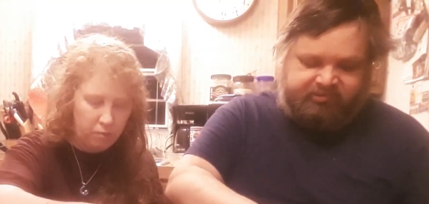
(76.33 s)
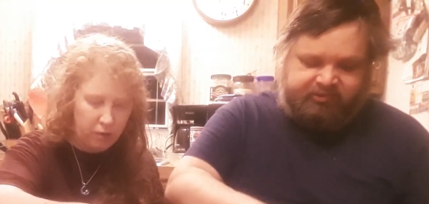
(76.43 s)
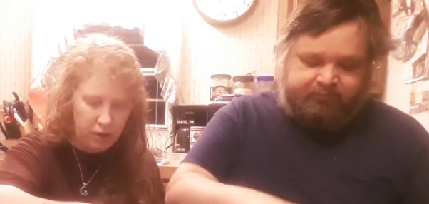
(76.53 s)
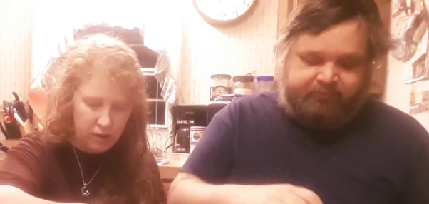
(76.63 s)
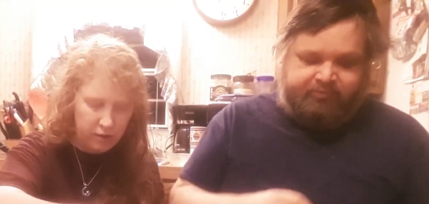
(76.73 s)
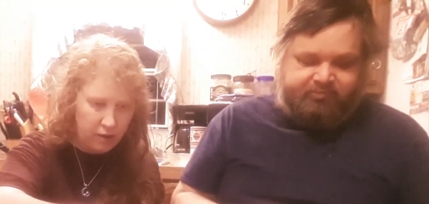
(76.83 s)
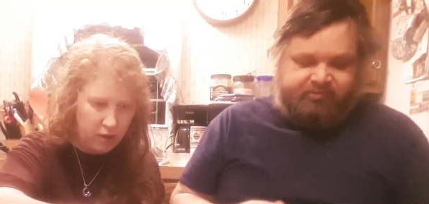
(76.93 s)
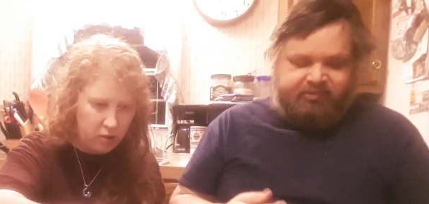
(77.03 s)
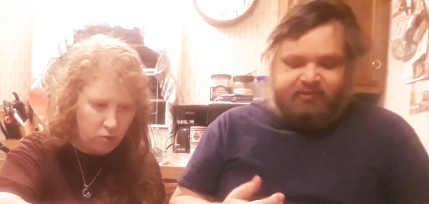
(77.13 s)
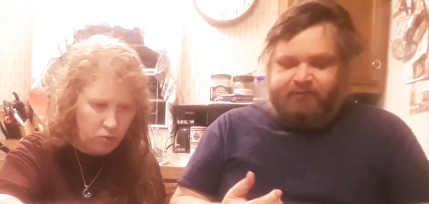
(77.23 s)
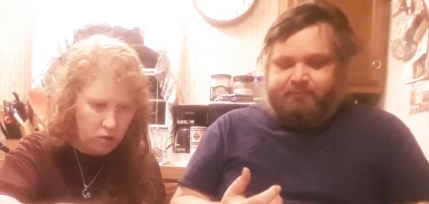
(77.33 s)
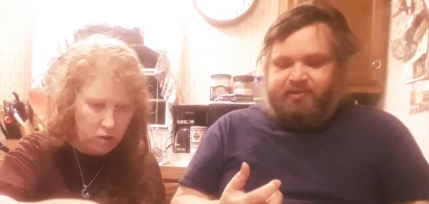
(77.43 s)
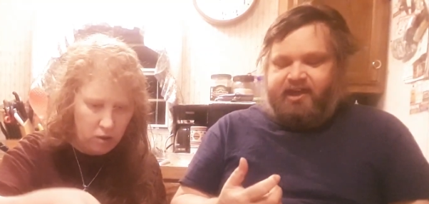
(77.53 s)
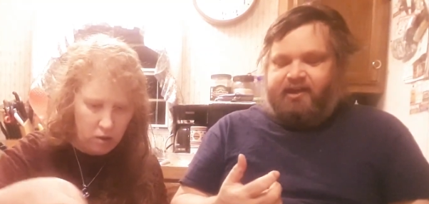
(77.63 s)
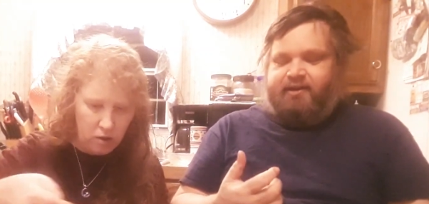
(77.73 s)
Speaker 1: Please, thank you.
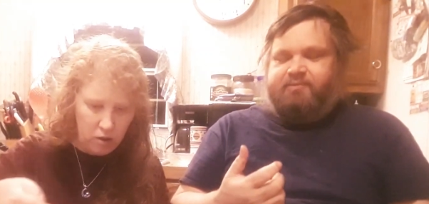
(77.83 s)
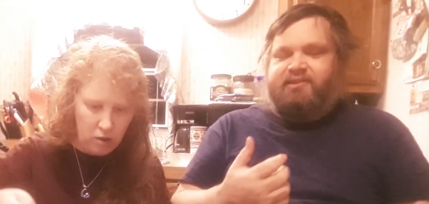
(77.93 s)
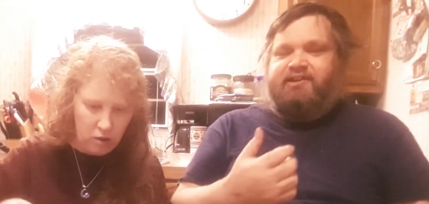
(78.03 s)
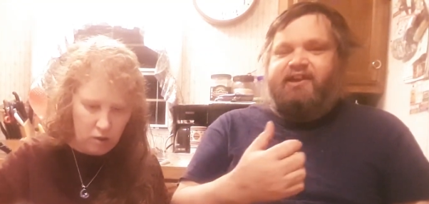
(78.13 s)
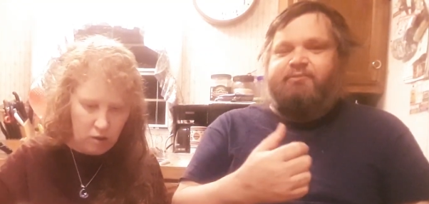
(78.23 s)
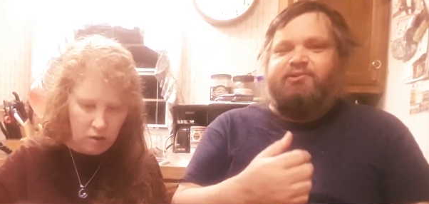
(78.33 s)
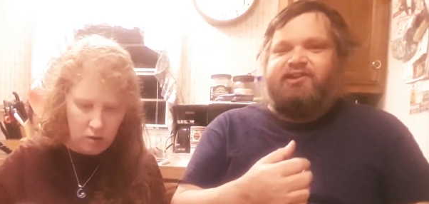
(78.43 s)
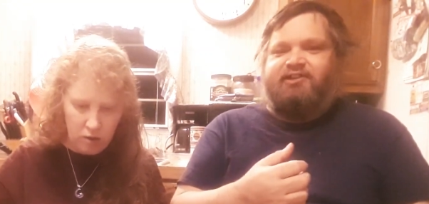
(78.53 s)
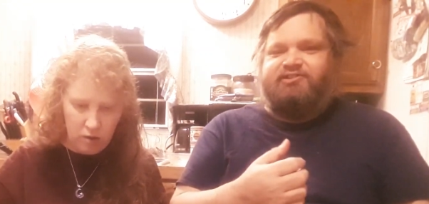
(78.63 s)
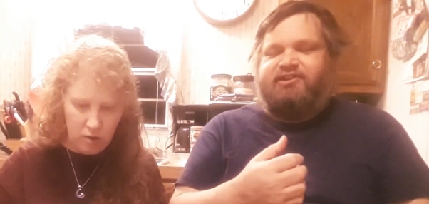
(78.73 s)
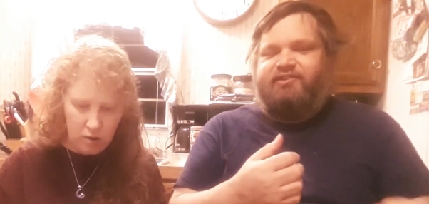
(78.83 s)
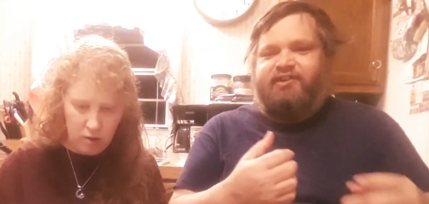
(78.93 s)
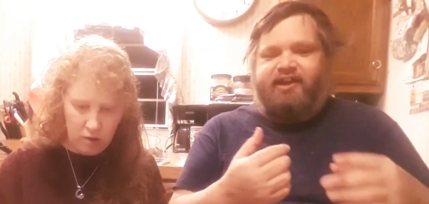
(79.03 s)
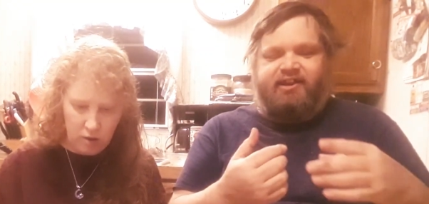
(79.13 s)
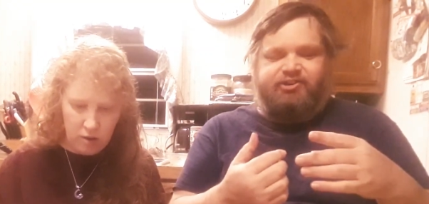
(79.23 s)
Yeah, and the neighbors outside, they
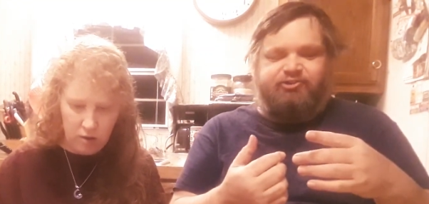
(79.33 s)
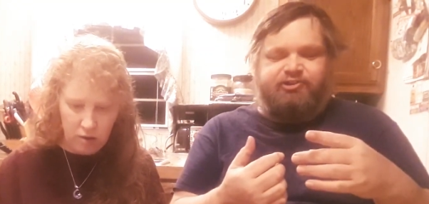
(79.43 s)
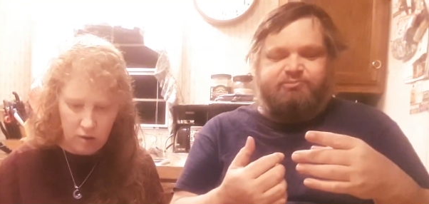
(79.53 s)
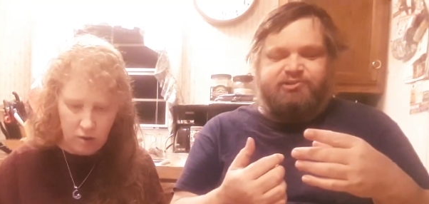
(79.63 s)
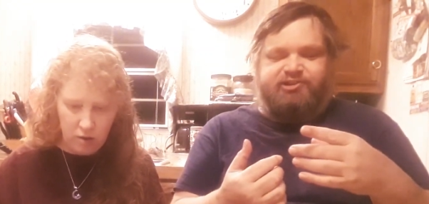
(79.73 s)
got Christmas